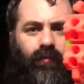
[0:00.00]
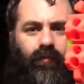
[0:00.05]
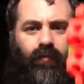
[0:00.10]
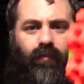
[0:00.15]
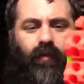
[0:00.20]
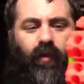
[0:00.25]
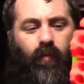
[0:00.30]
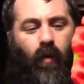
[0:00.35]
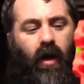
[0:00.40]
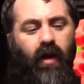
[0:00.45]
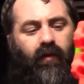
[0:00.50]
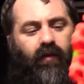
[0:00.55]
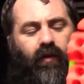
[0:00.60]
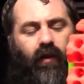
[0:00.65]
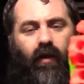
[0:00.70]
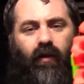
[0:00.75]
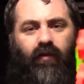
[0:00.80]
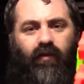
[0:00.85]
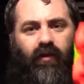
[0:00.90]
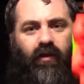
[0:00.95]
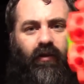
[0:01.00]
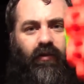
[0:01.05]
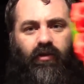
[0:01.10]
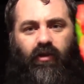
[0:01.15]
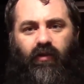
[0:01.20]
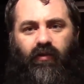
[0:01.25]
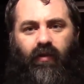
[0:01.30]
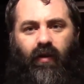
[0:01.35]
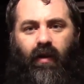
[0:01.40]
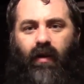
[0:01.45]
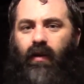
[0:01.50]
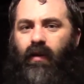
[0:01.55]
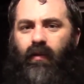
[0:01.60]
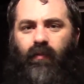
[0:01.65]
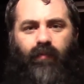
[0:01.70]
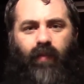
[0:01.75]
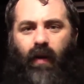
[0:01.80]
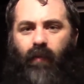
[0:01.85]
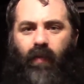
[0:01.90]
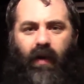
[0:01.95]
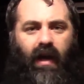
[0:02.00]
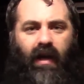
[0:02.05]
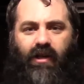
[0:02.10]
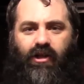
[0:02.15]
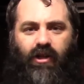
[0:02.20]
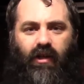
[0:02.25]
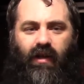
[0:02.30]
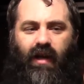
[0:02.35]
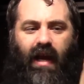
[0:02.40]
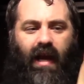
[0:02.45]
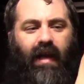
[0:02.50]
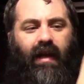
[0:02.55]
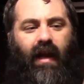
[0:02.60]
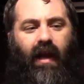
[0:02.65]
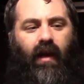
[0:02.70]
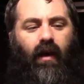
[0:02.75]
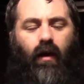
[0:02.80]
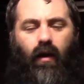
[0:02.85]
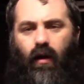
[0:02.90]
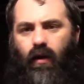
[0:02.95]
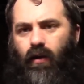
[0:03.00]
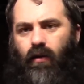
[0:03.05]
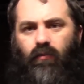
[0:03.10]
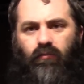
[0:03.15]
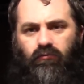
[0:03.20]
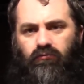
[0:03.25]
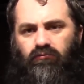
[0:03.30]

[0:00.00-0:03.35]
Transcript: the brain saw is still just pump action 8 AR.